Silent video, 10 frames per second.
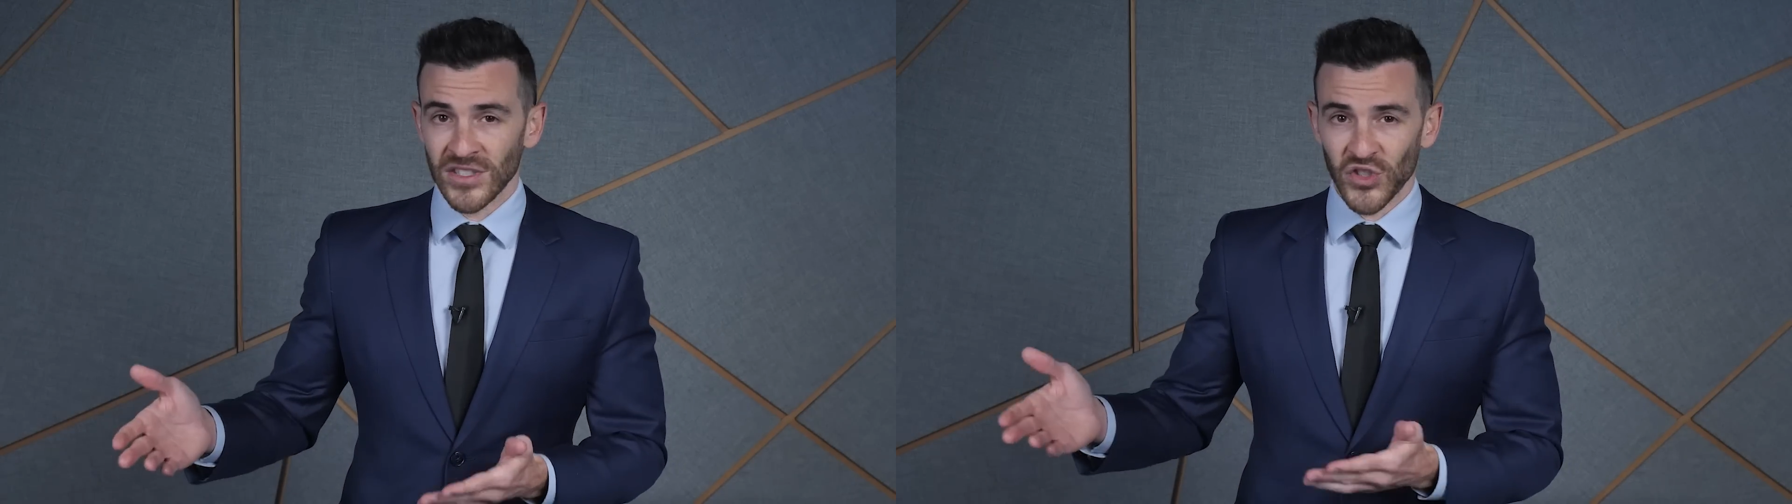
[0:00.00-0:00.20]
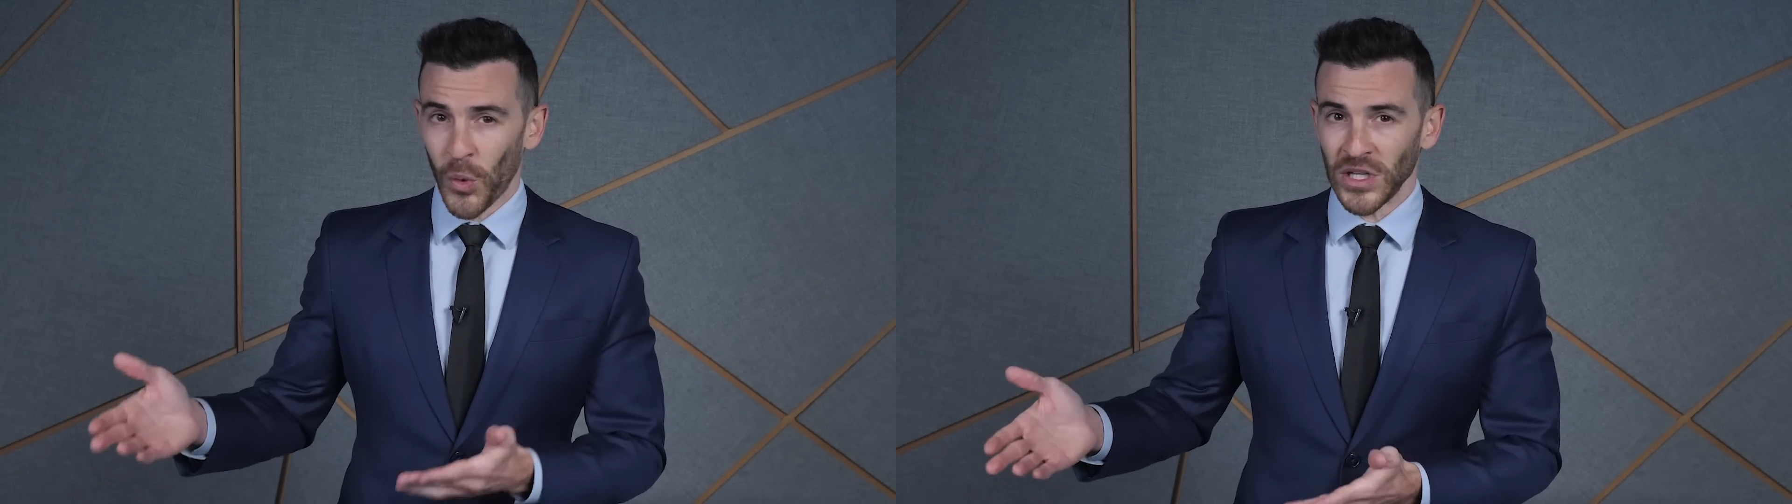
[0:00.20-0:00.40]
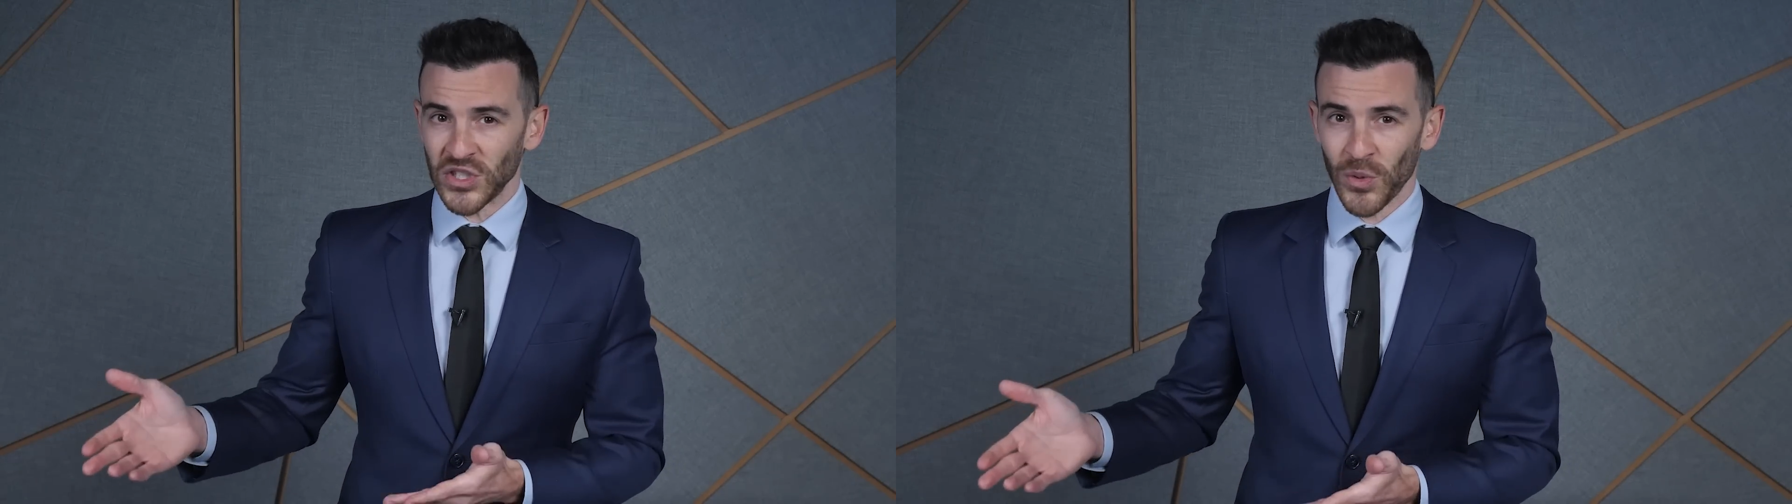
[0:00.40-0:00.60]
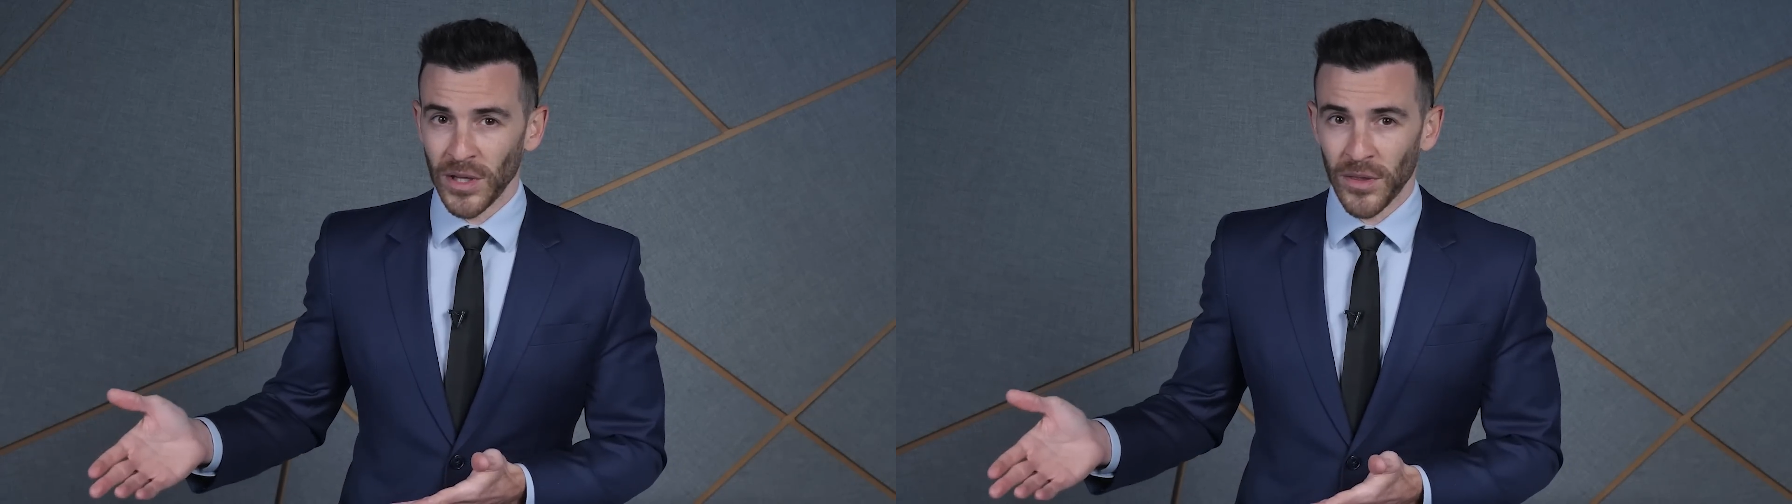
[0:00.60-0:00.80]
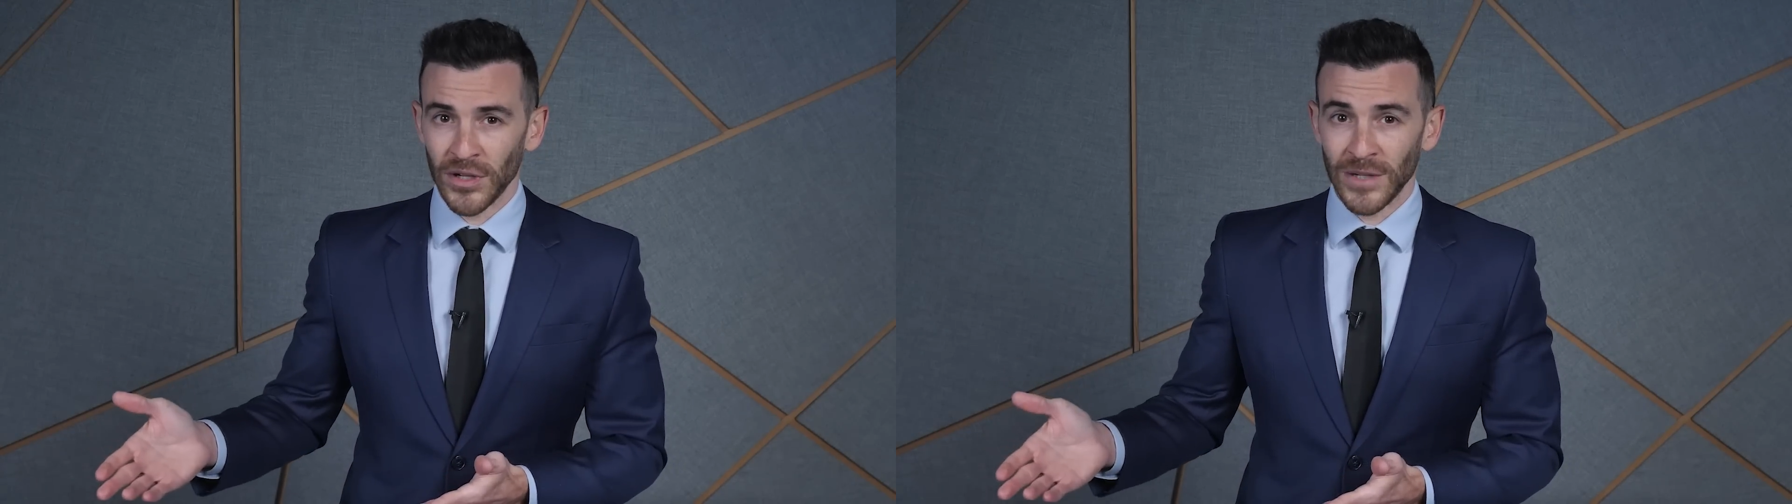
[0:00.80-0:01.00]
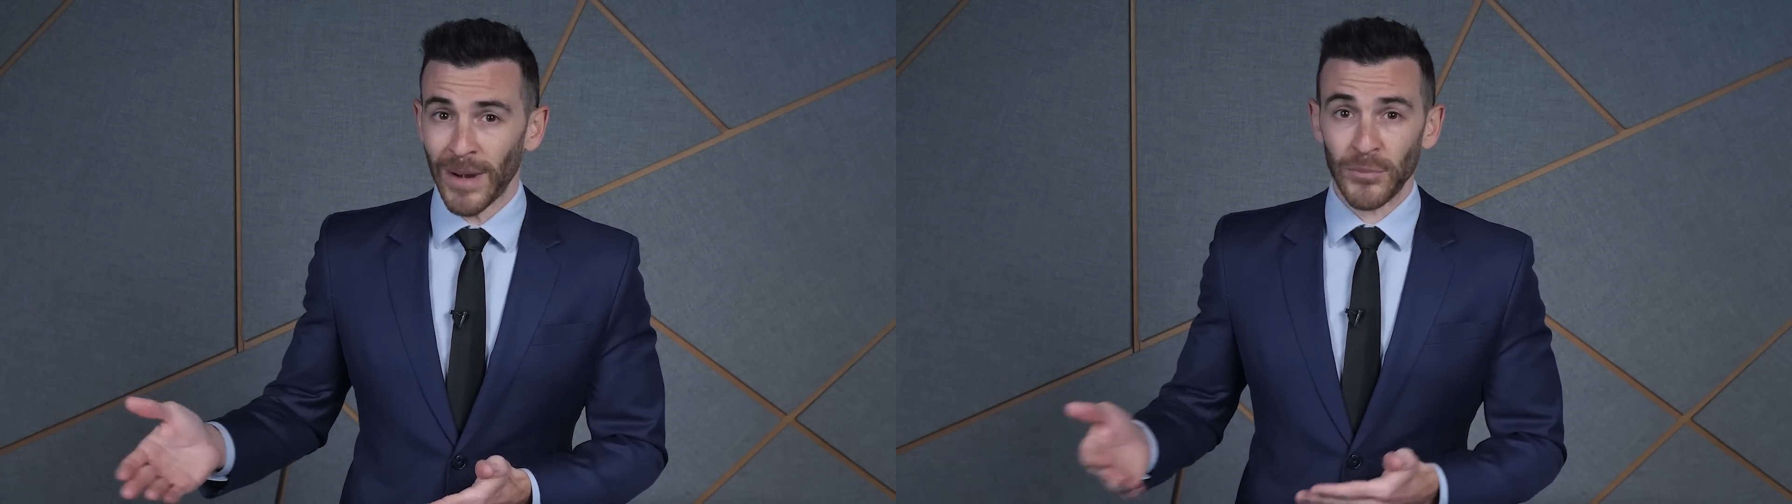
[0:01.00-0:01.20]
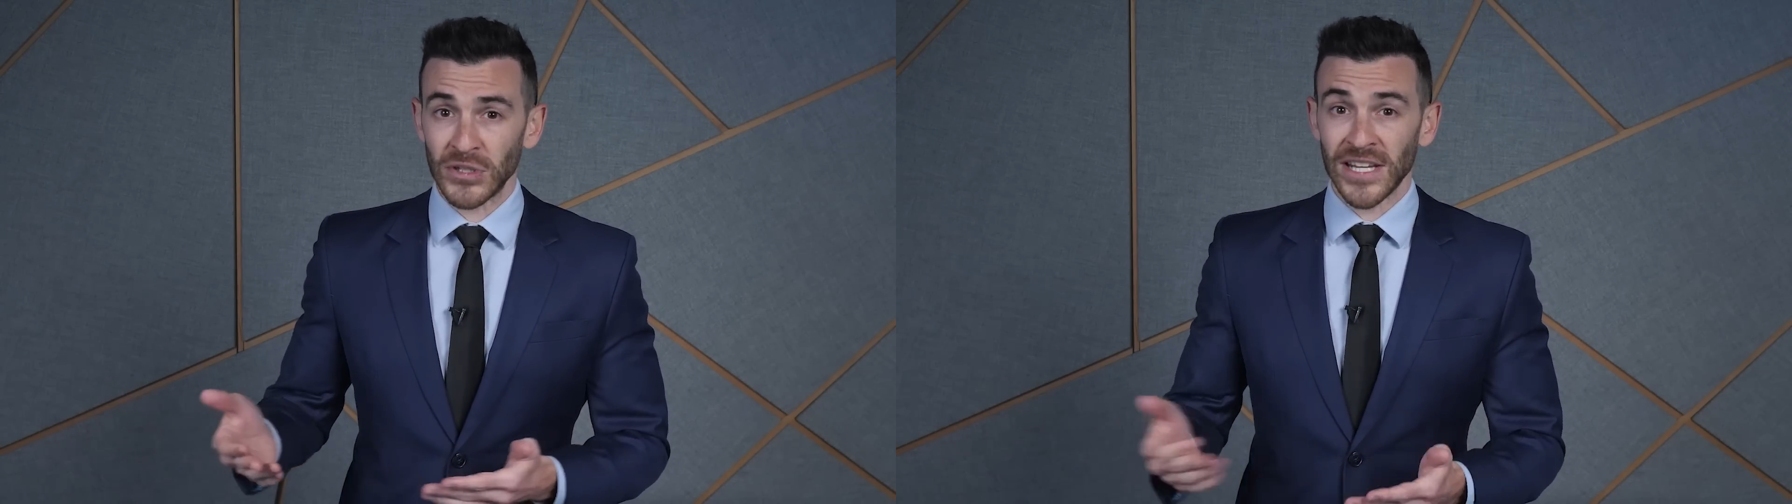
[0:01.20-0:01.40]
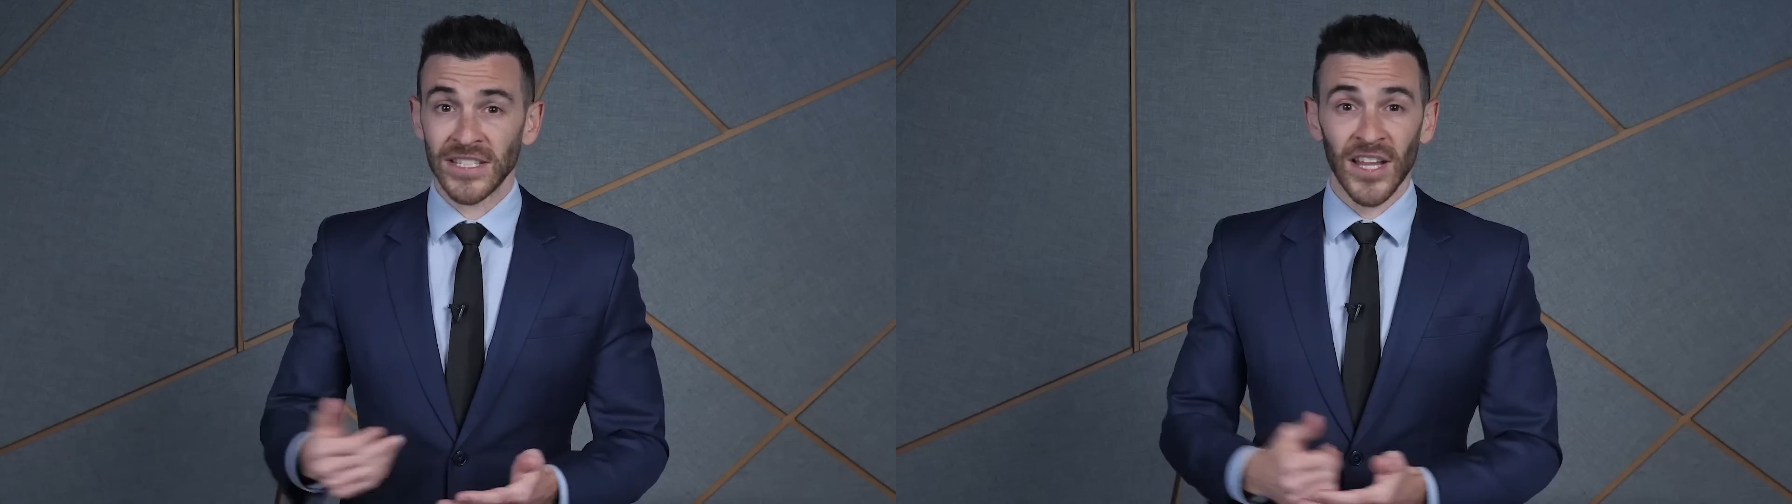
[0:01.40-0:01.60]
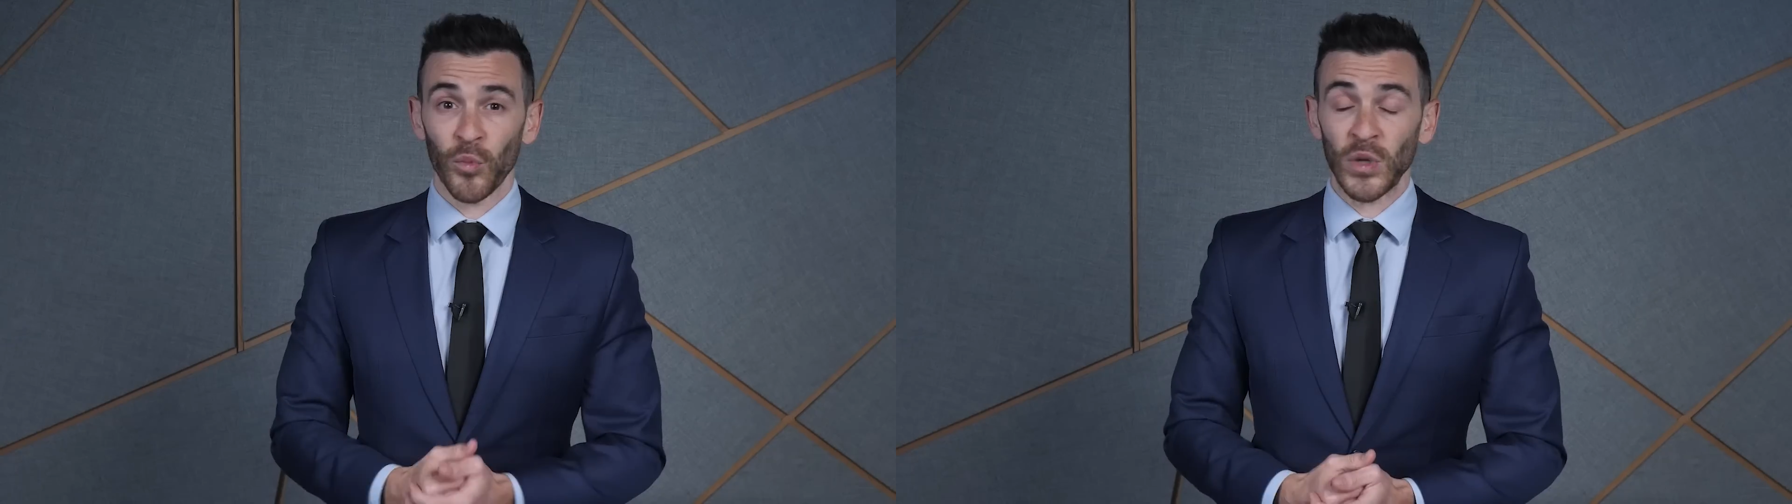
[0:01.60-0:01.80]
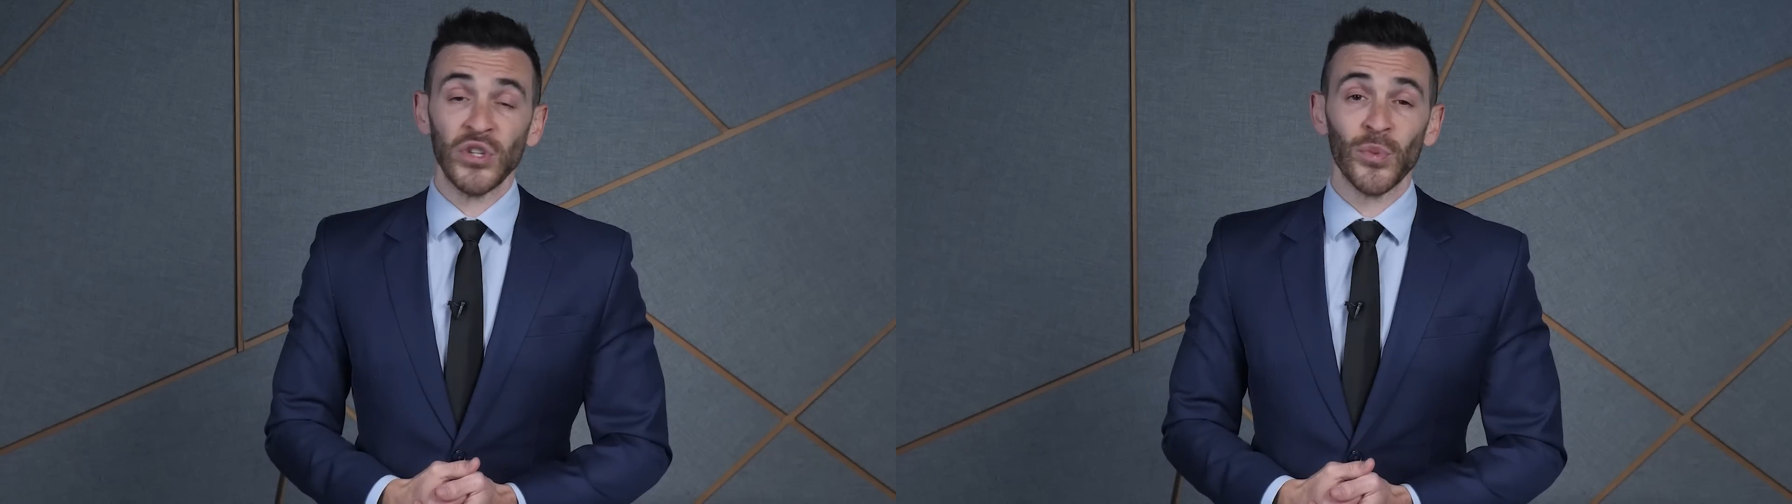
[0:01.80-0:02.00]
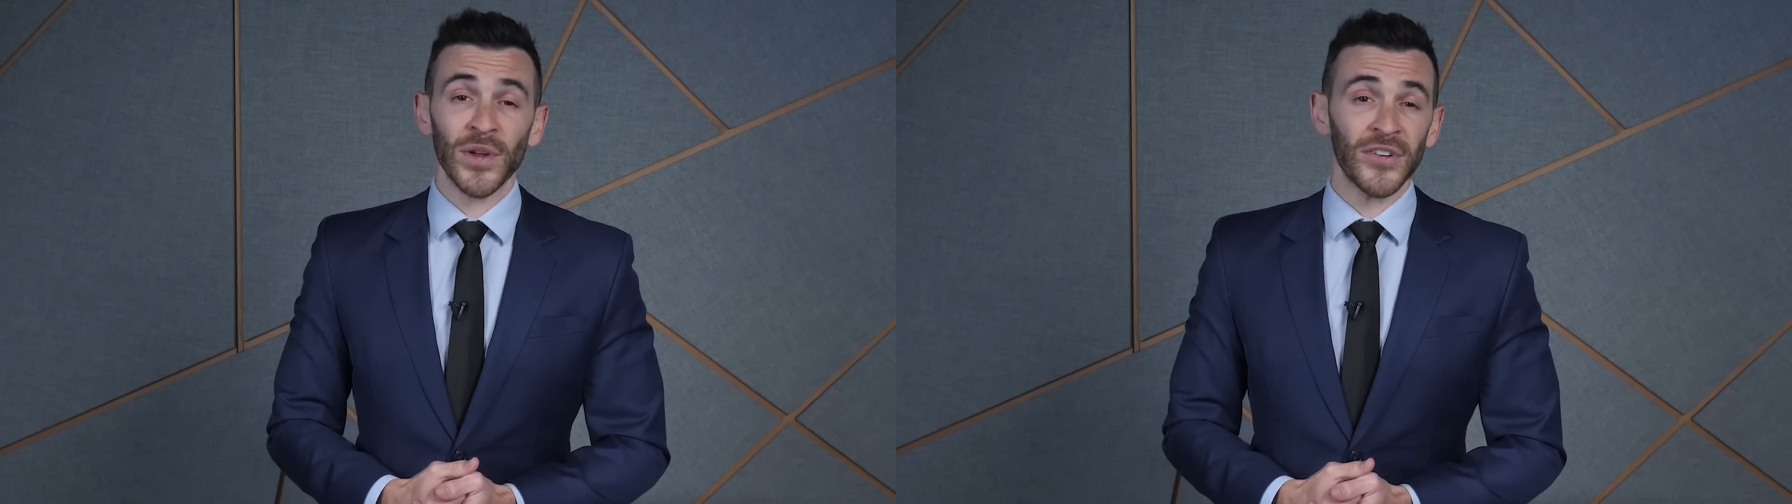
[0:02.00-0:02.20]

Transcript: in twenty twenty-three by pretending that we knew what